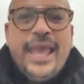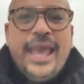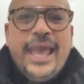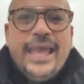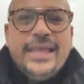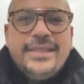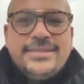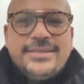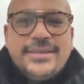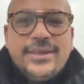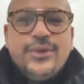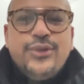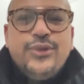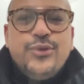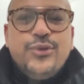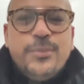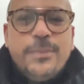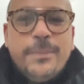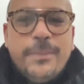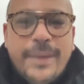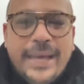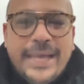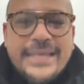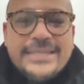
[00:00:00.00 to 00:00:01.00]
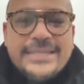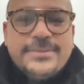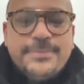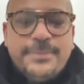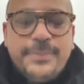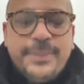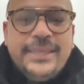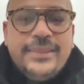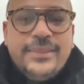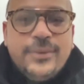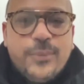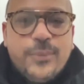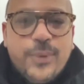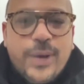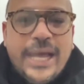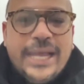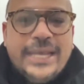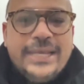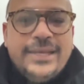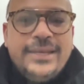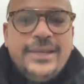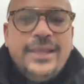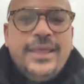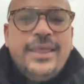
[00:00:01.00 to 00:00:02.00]
And so you must be the
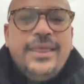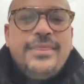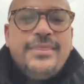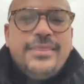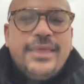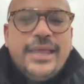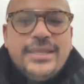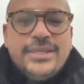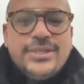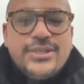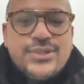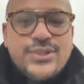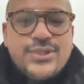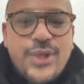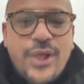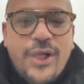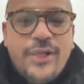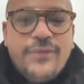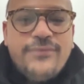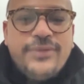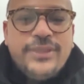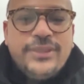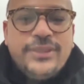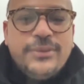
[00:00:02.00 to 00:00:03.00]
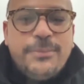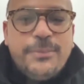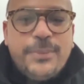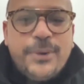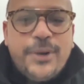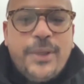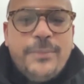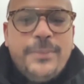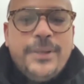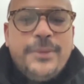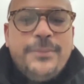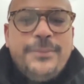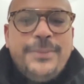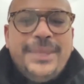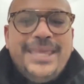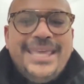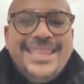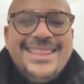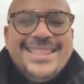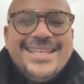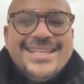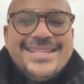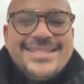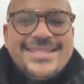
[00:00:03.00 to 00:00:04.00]
one that is solving the problem
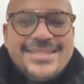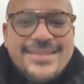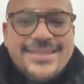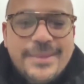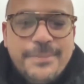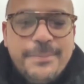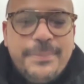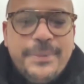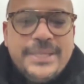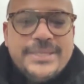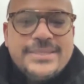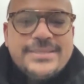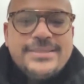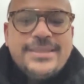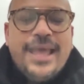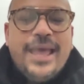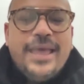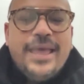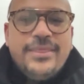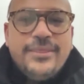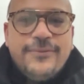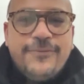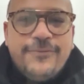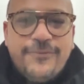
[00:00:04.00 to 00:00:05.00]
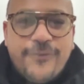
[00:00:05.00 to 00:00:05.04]
in the simplest and the